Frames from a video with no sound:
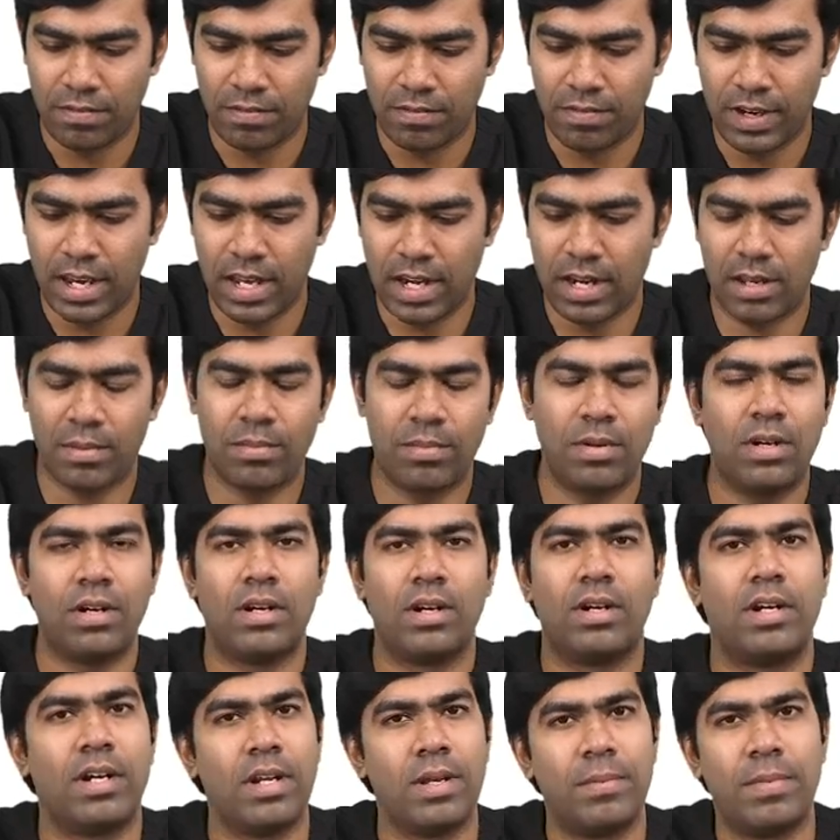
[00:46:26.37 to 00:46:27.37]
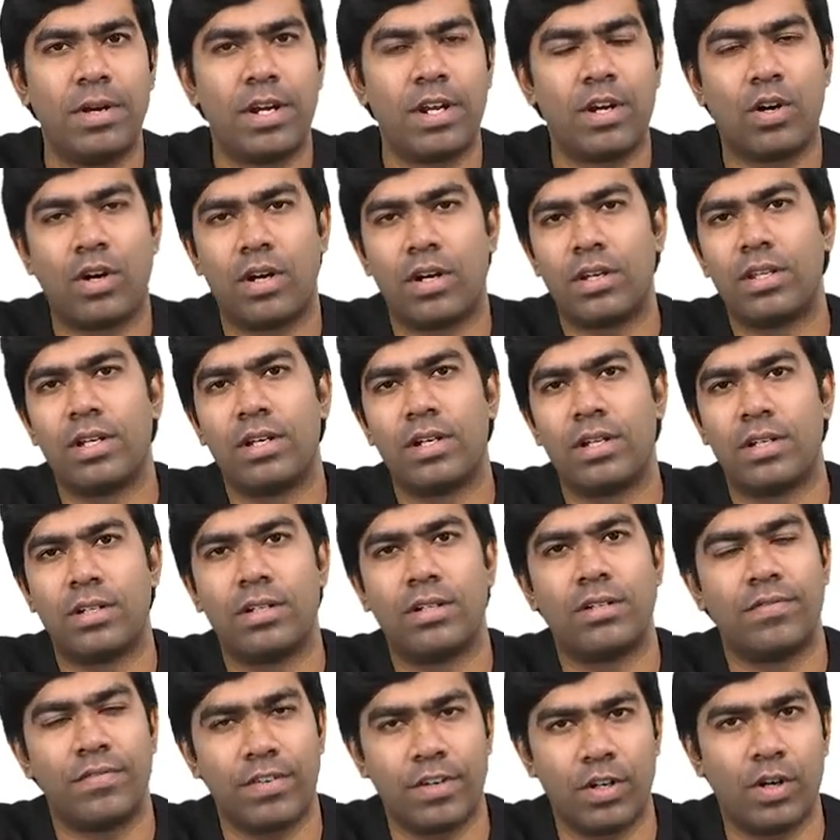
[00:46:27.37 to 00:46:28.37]
variable depending on
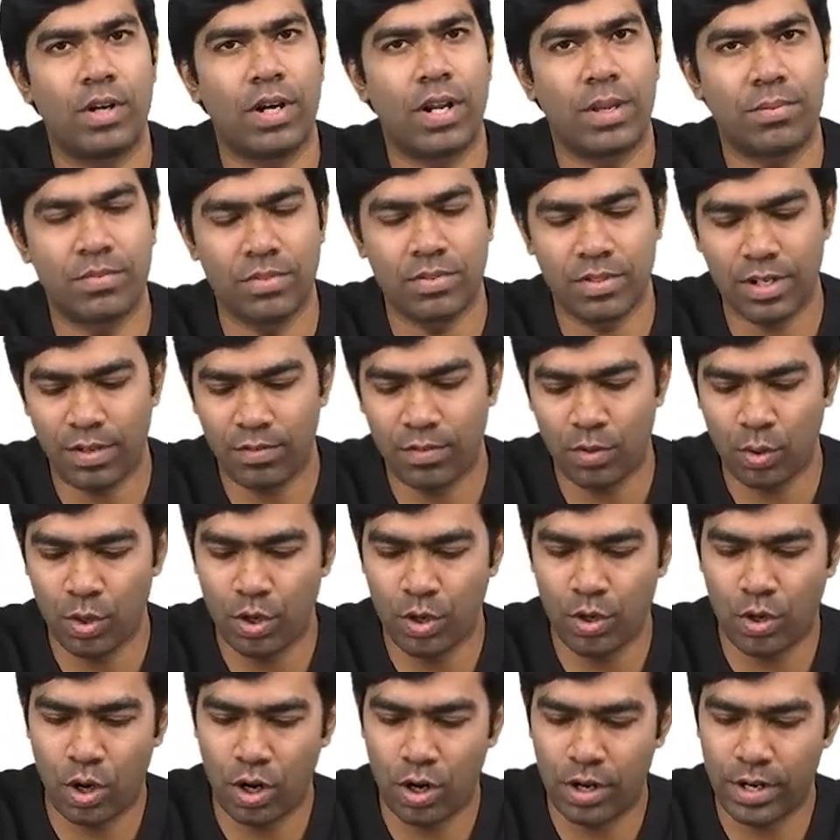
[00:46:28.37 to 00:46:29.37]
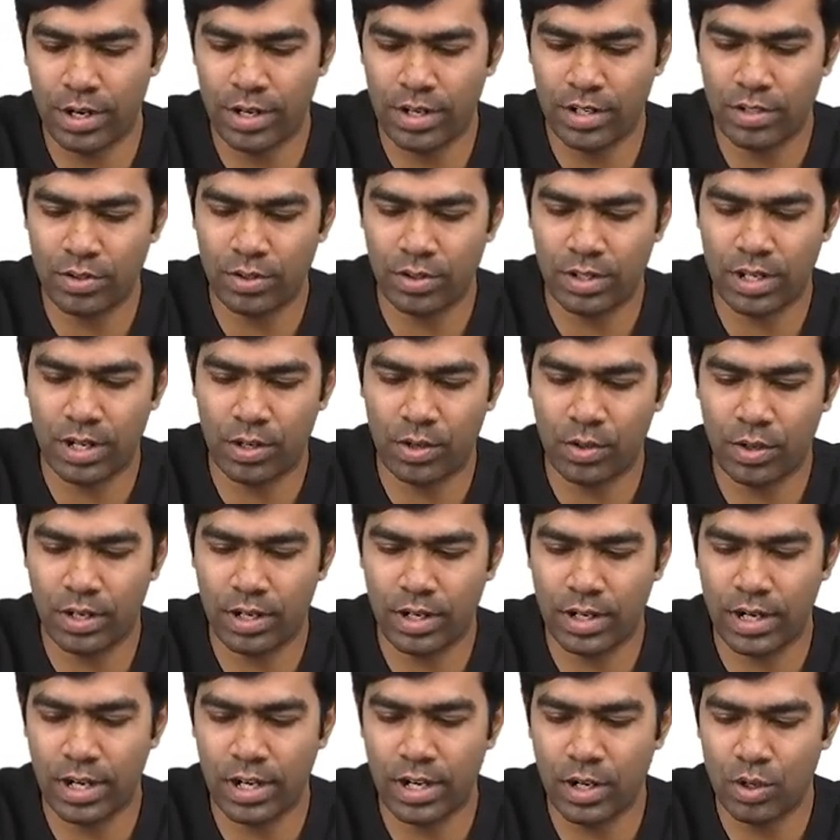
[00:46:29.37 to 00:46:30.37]
the phenotypes which I have told you already. So they are going
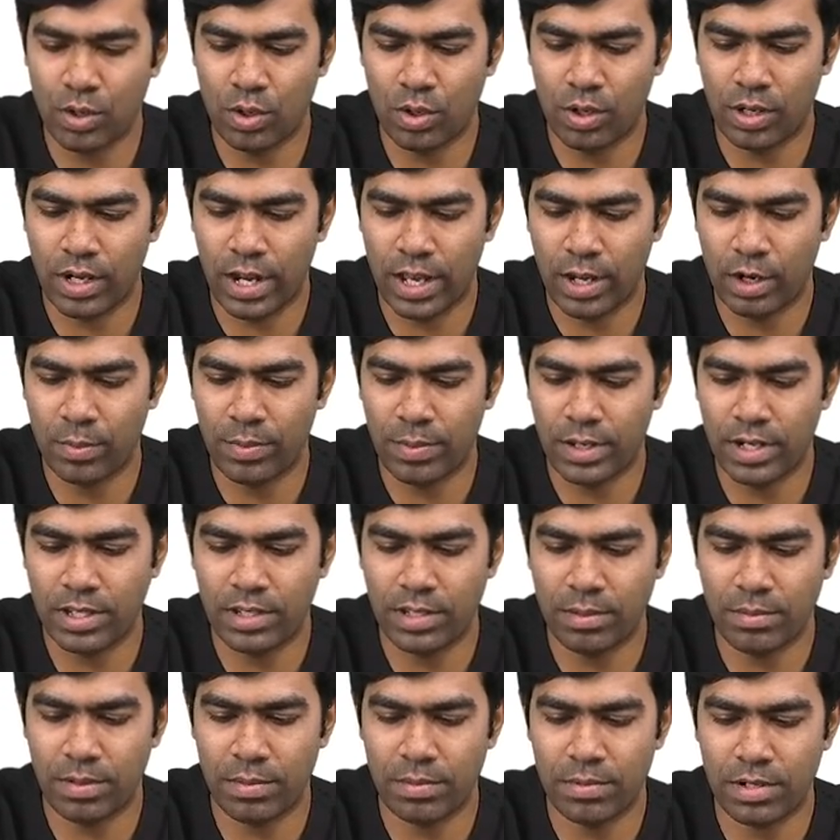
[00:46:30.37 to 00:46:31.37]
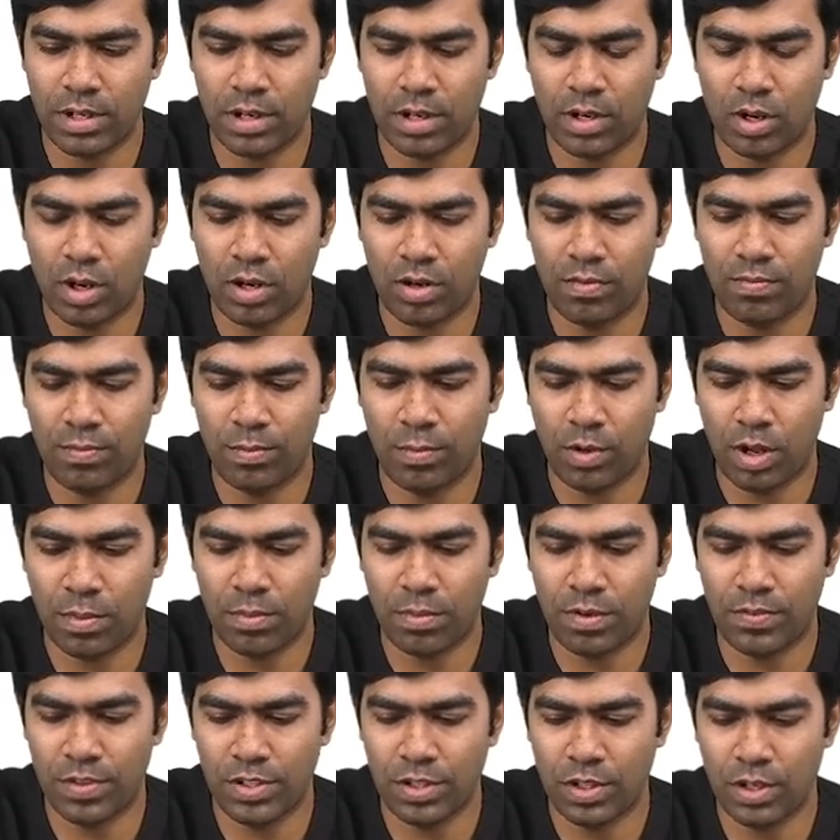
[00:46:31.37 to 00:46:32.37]
to get neuroglycopenic symptoms under
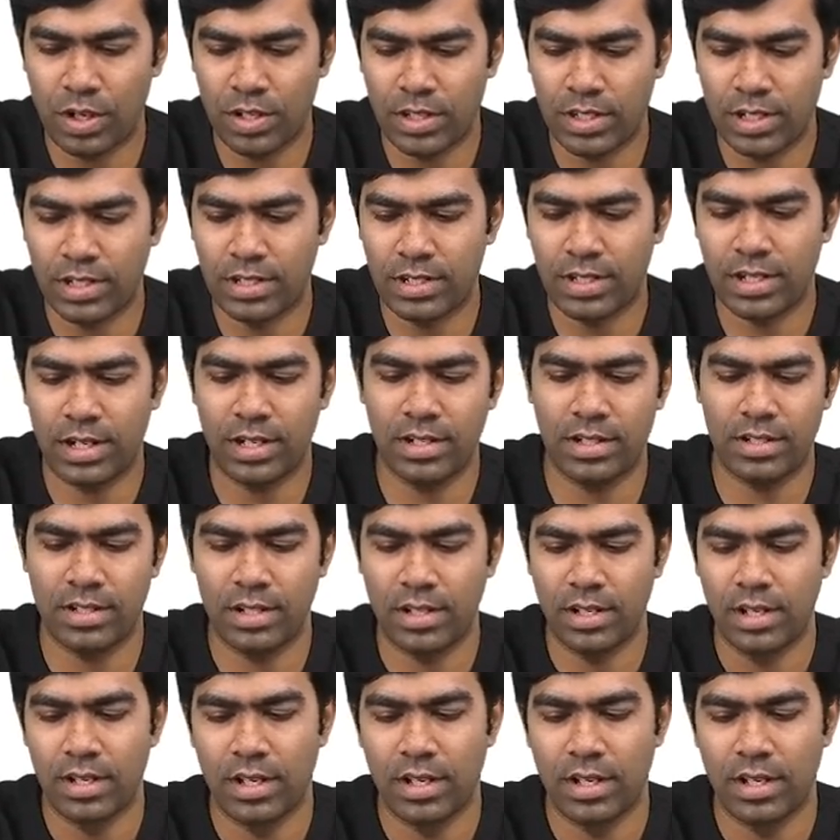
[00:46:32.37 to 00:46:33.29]
normal physiologic states,